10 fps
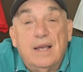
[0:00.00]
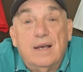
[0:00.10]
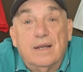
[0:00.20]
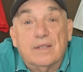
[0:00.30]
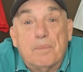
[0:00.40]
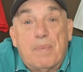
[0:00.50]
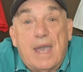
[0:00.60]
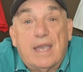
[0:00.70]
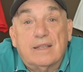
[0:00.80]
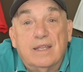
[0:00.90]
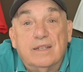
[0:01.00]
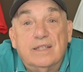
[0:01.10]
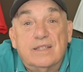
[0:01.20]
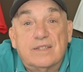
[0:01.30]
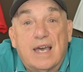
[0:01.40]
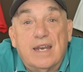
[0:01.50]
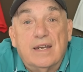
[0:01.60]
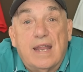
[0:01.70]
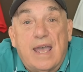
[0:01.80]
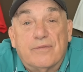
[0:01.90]
The bank then
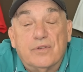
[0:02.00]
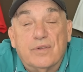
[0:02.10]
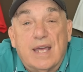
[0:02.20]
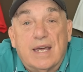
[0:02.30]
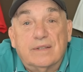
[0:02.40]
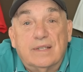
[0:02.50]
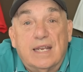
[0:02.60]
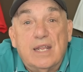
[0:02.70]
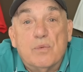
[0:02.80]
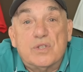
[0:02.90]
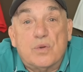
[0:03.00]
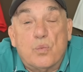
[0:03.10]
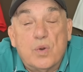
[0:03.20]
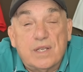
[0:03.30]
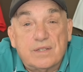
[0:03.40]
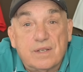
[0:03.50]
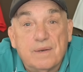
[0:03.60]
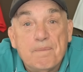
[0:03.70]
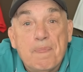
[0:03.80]
decided after that he was a risk,